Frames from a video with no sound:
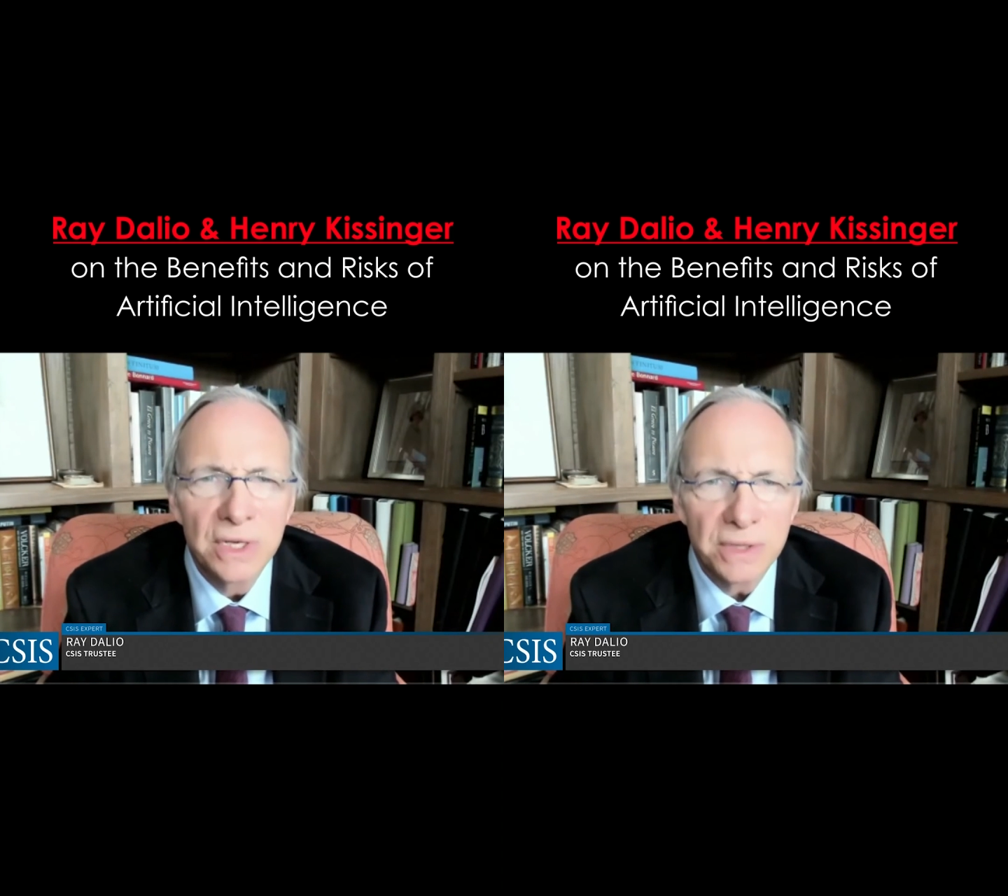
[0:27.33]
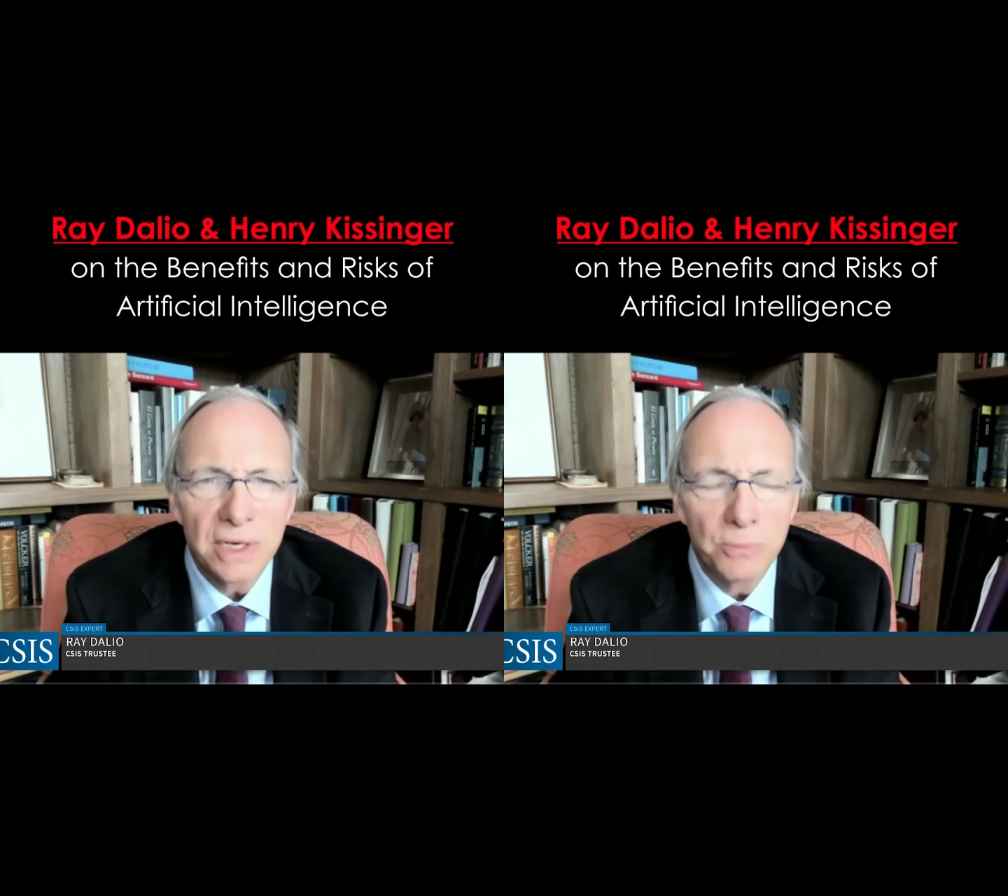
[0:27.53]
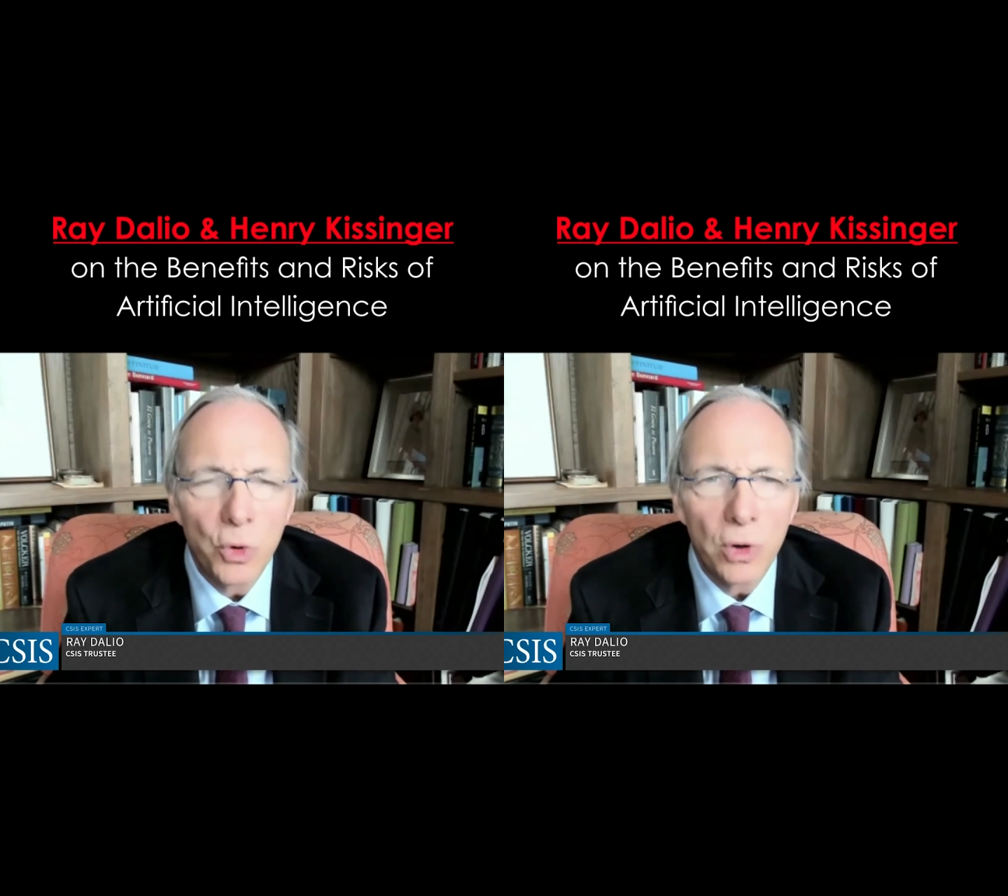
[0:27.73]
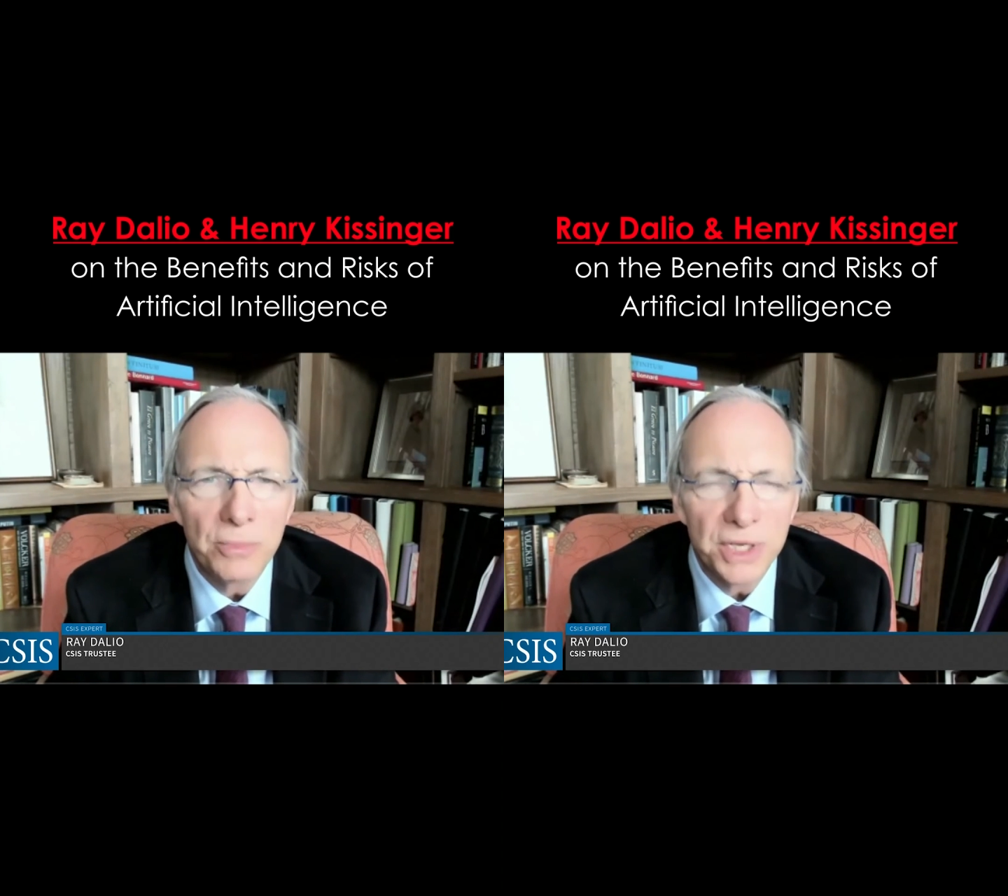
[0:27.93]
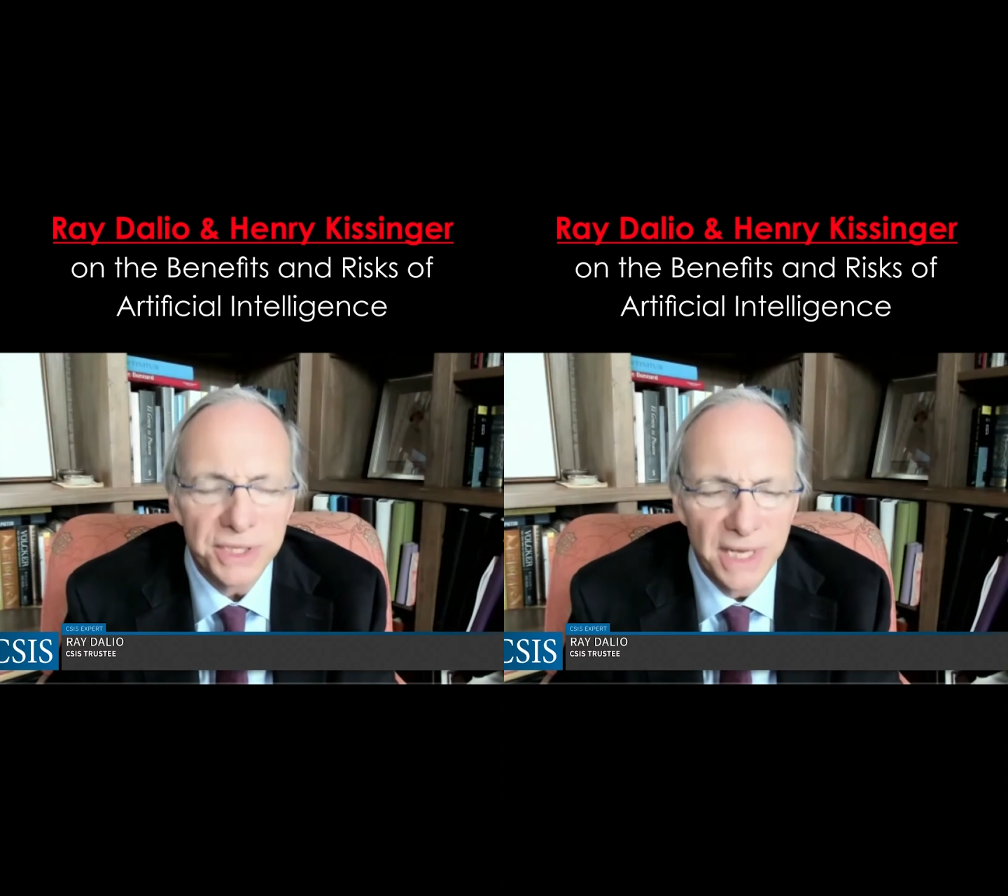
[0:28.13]
that are more
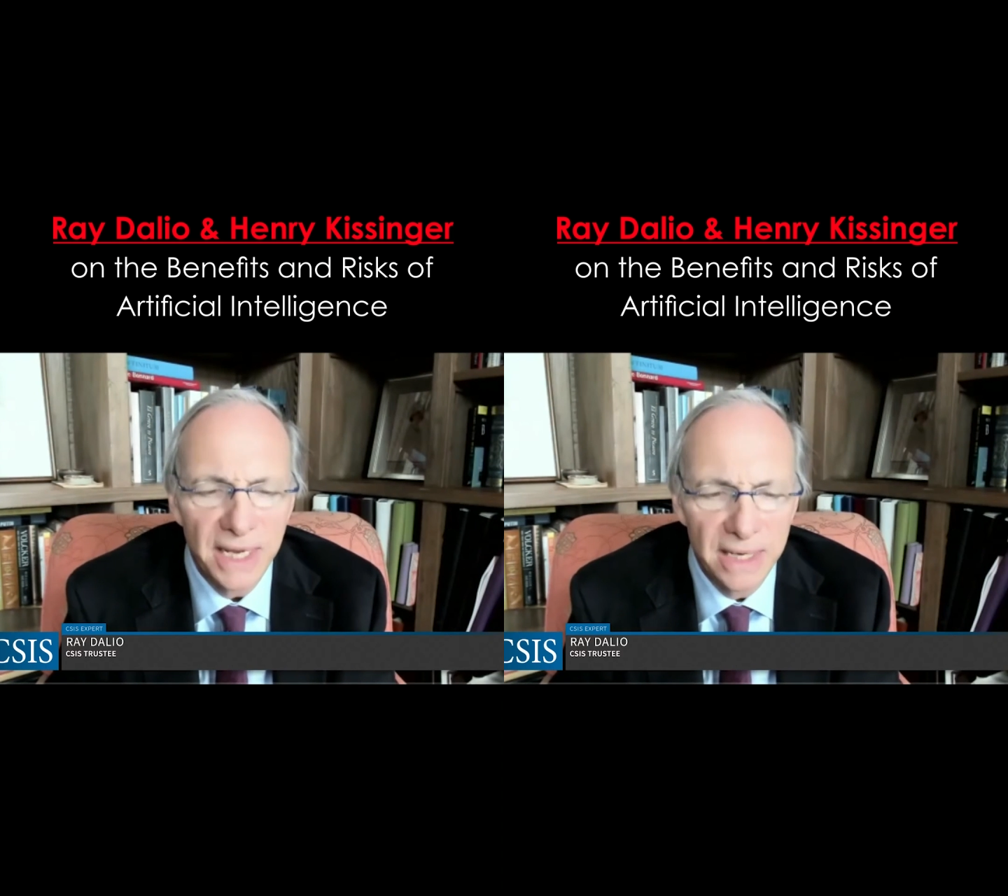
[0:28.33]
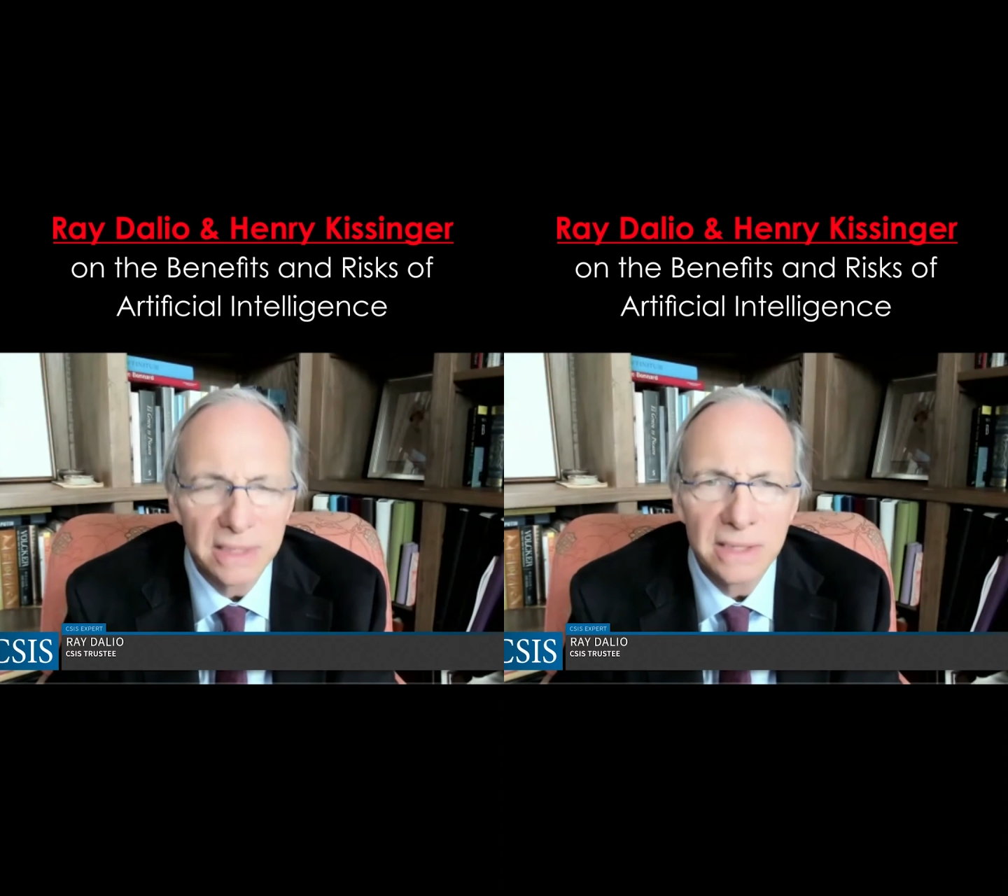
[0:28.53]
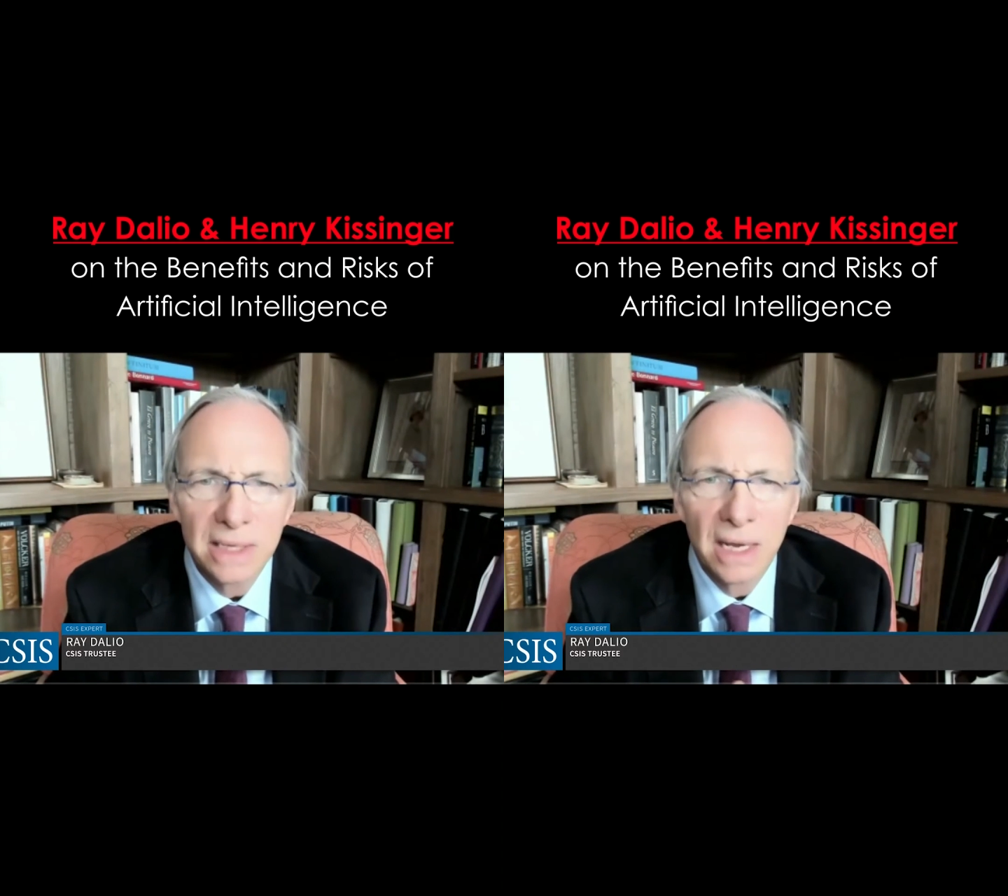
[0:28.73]
mundane